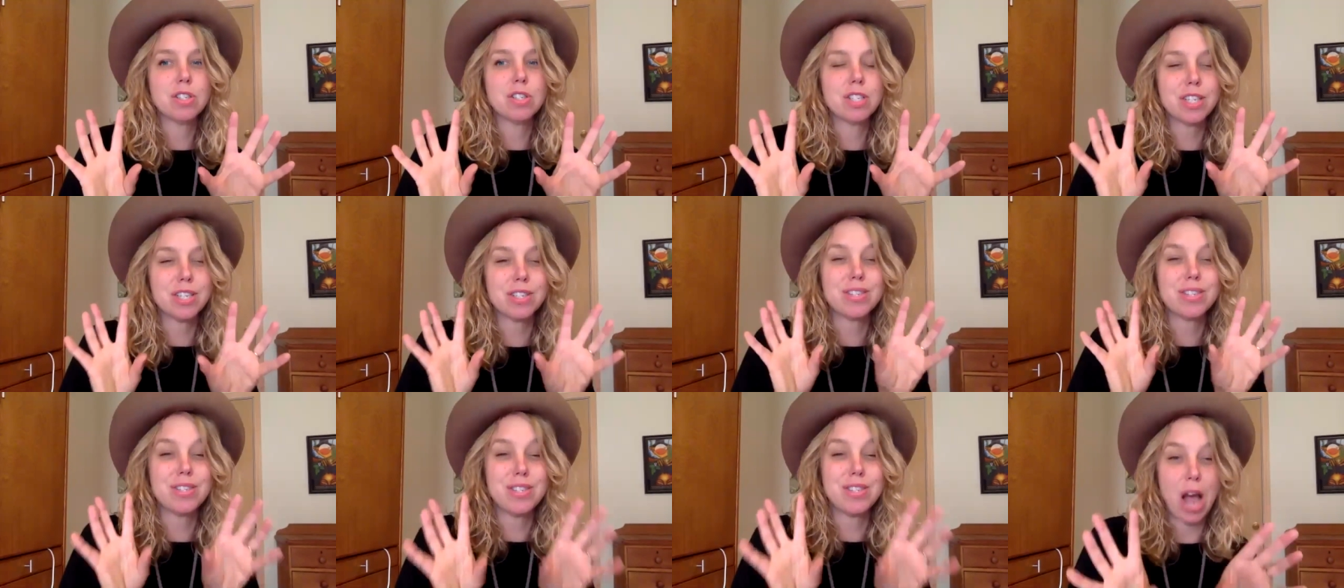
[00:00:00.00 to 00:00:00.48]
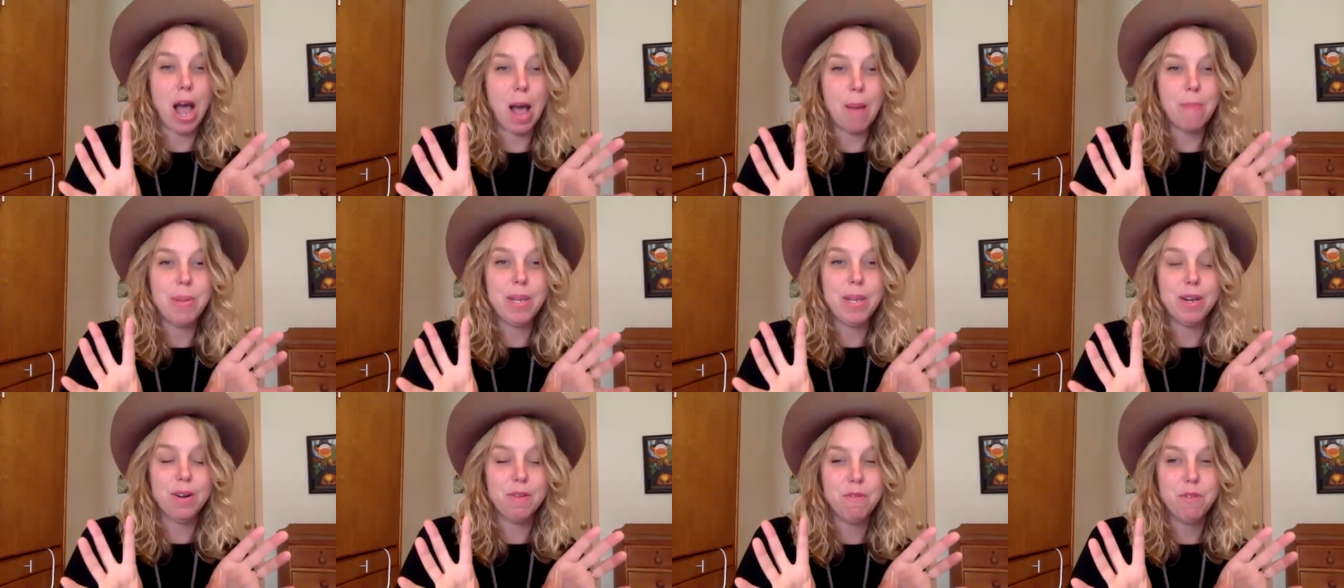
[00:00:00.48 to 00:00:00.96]
to stop
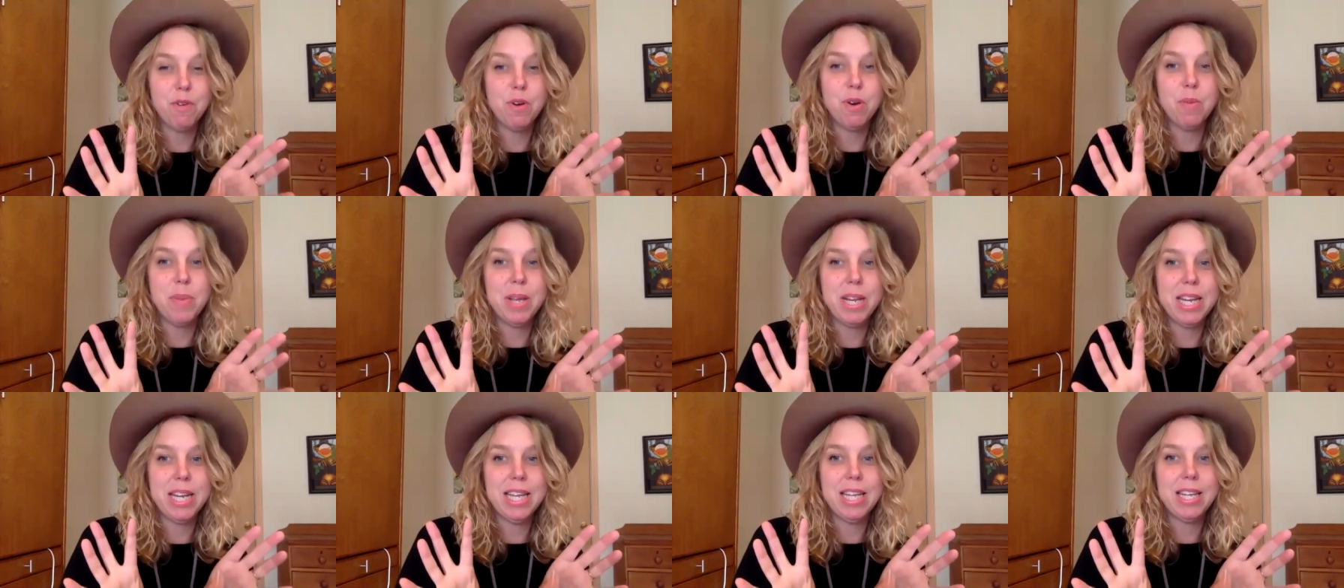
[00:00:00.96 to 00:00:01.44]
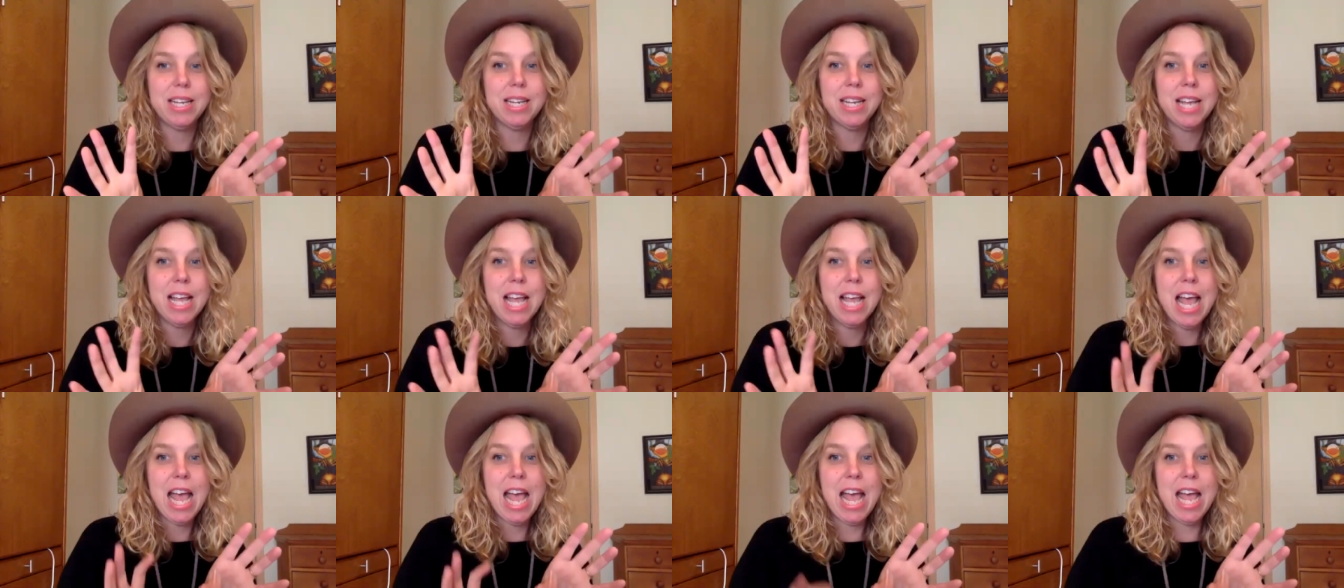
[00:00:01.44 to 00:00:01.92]
here for a minute
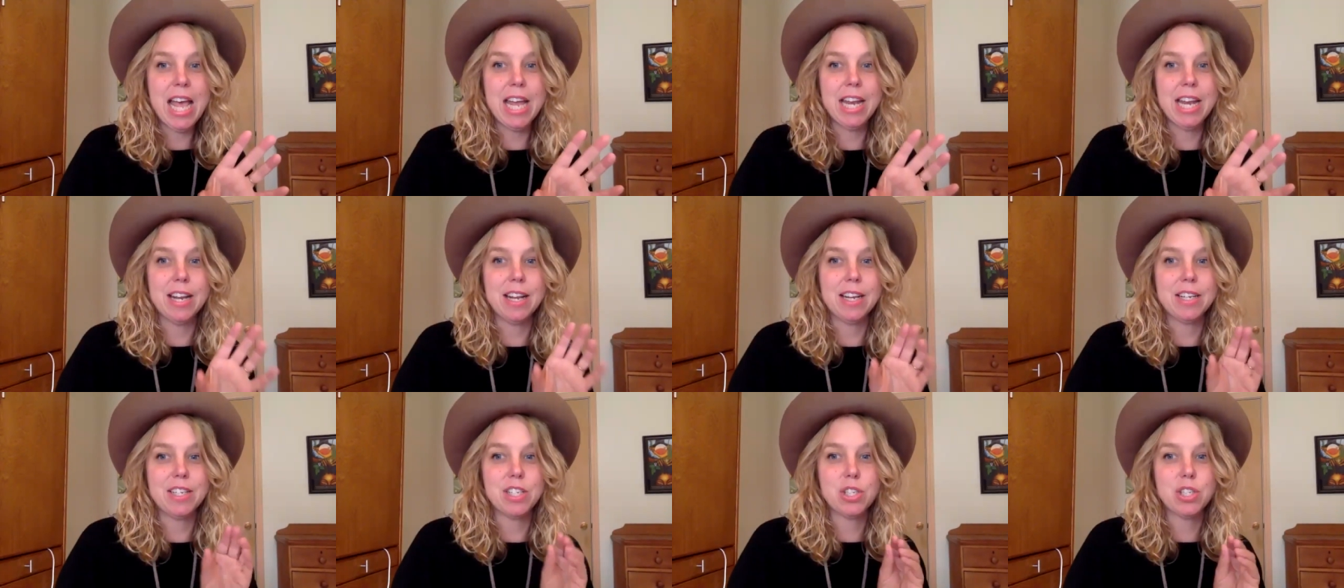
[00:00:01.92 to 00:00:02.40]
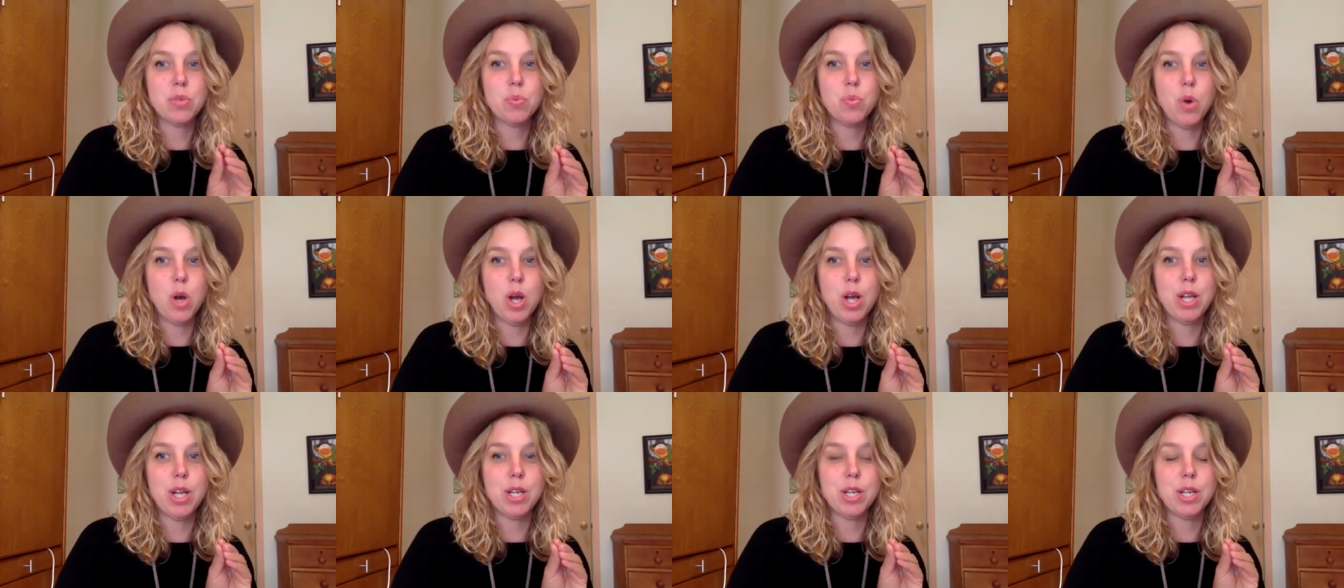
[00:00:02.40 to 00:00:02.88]
and I just
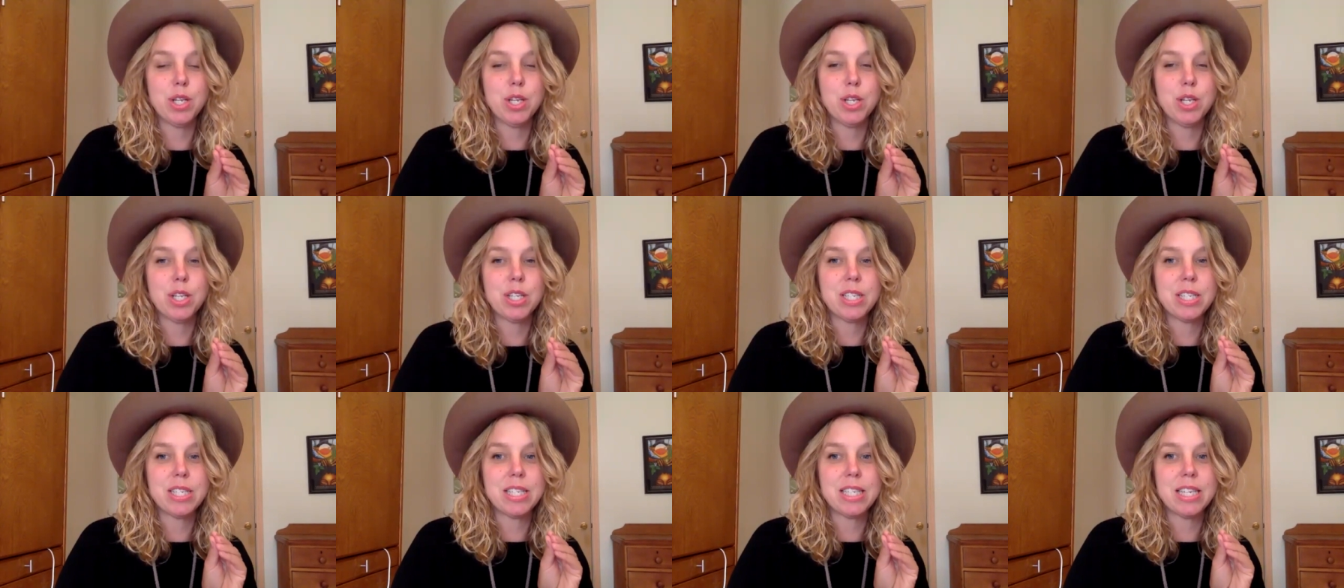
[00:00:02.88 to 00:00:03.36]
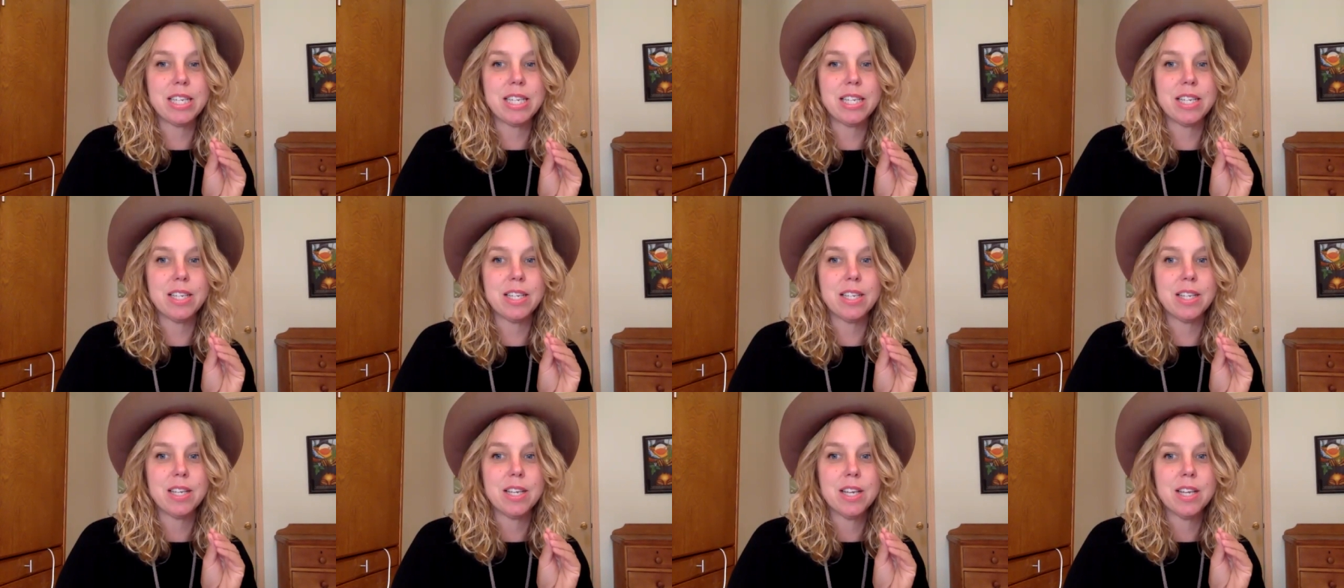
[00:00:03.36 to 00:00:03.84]
want
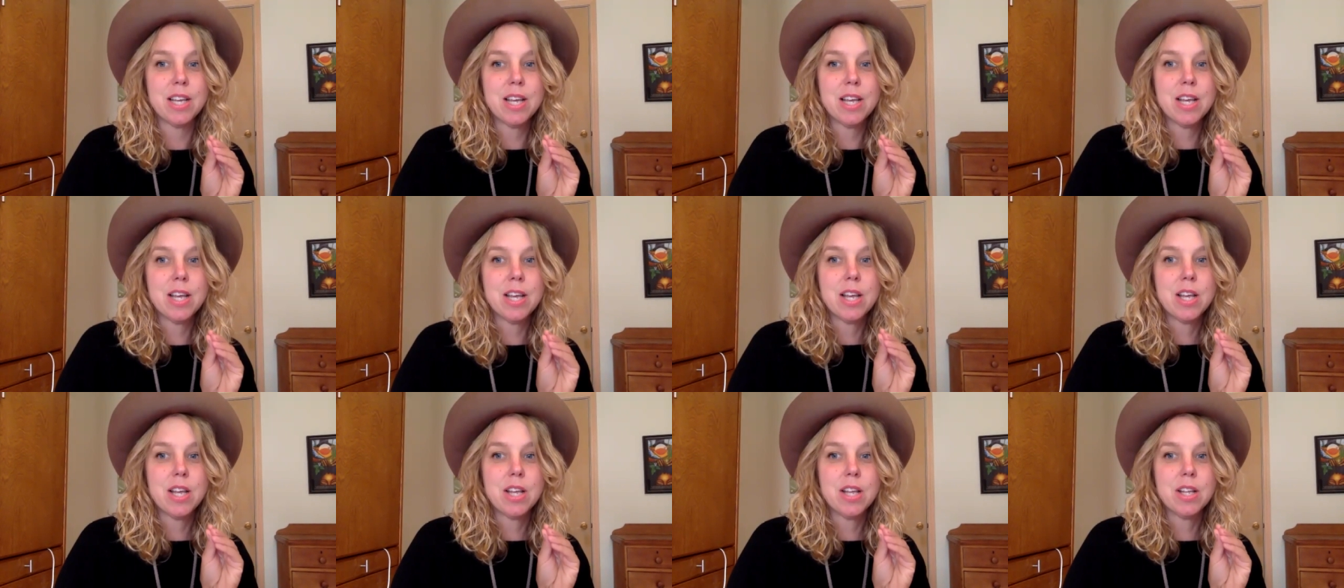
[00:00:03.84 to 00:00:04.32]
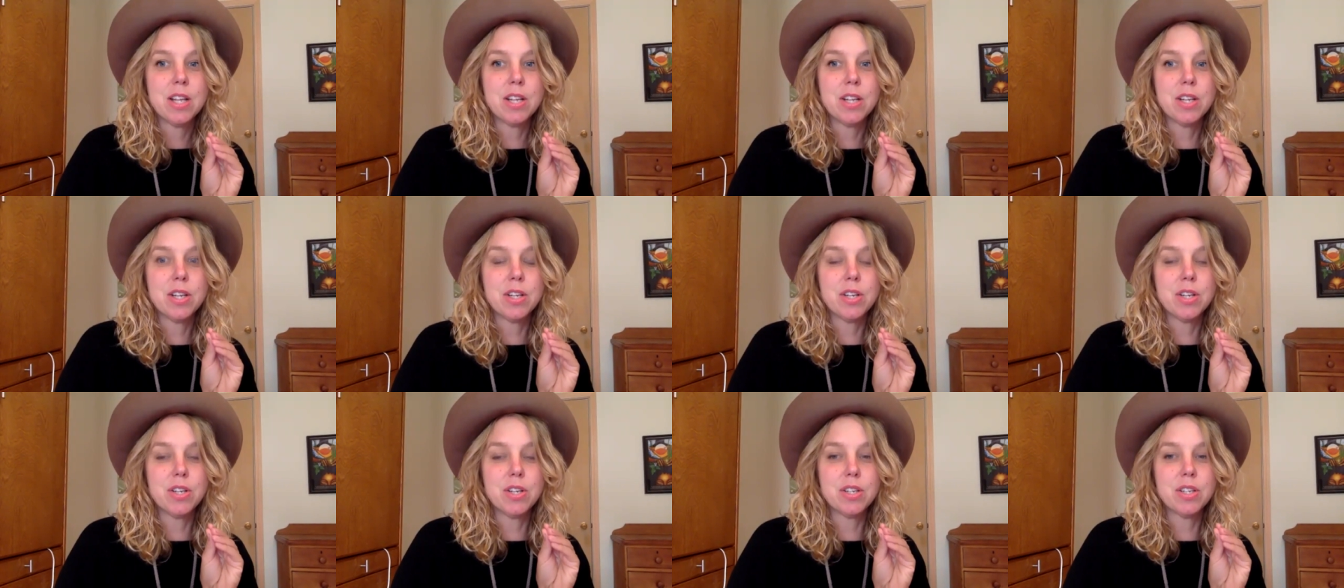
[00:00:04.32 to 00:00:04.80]
to
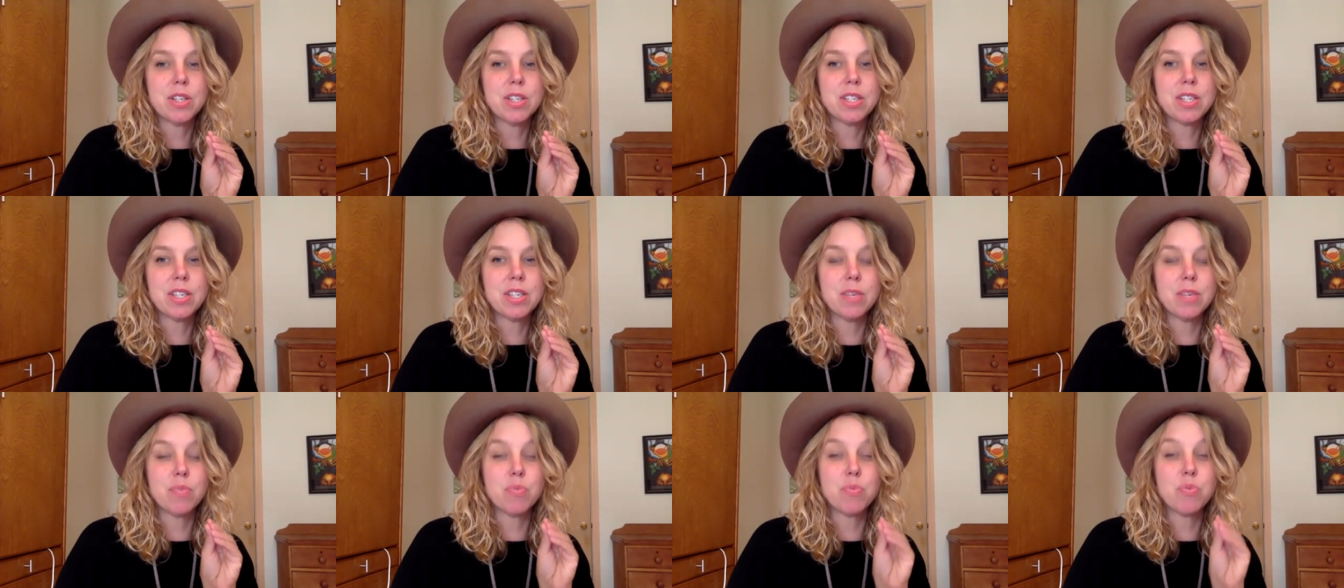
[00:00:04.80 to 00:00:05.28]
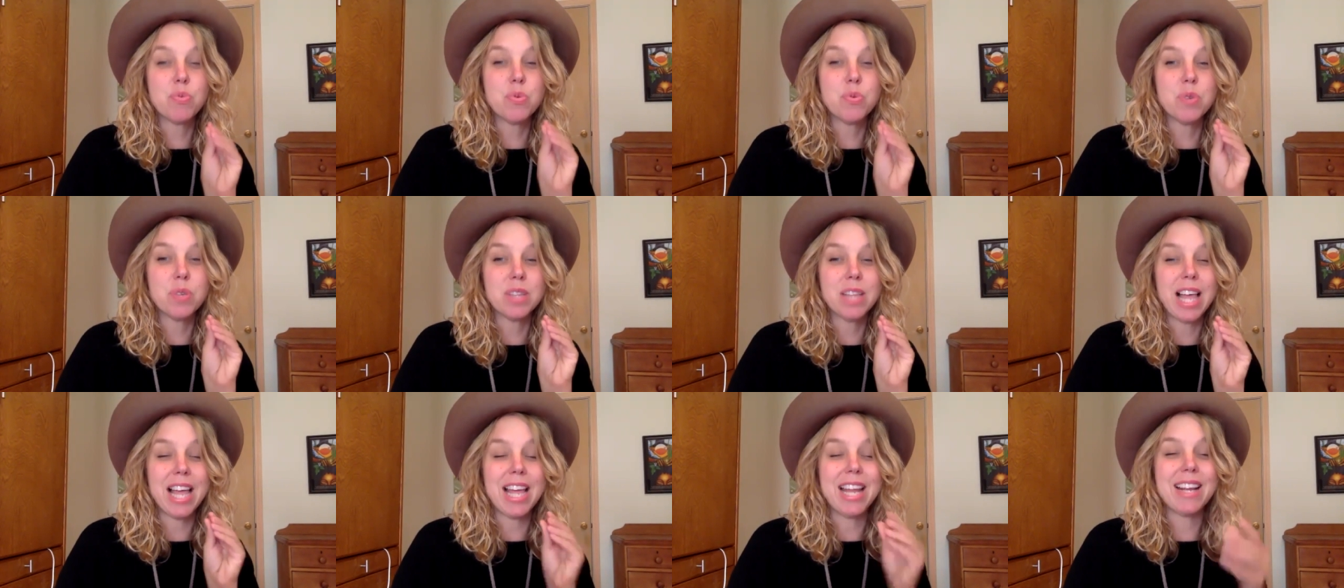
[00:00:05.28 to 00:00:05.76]
to
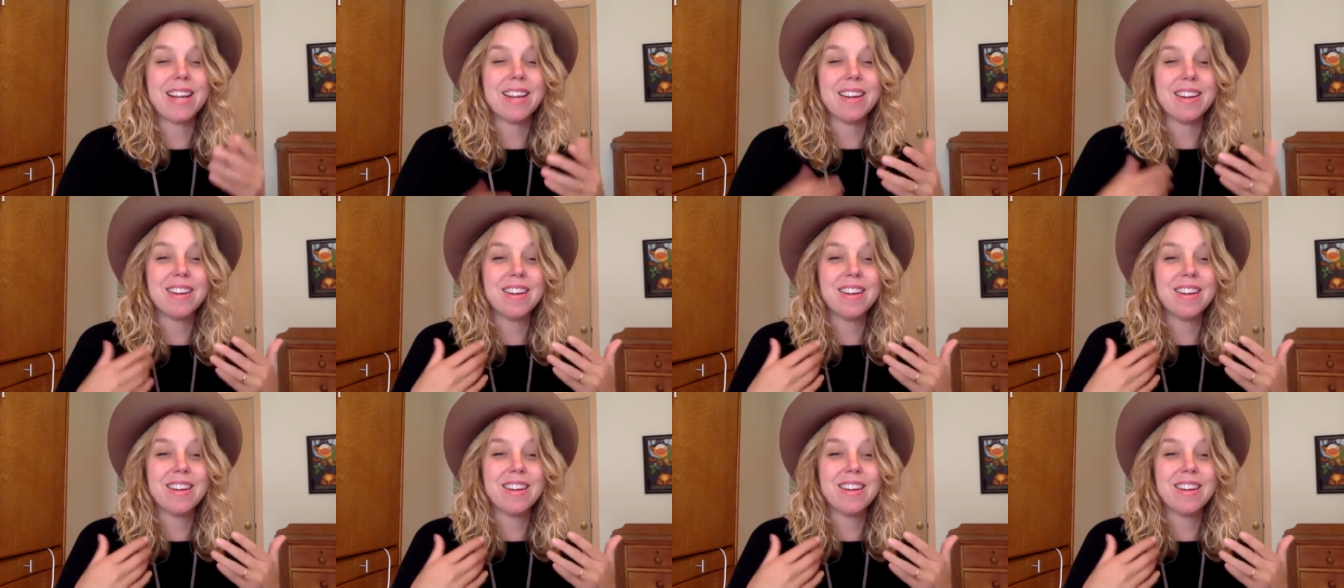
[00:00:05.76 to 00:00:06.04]
like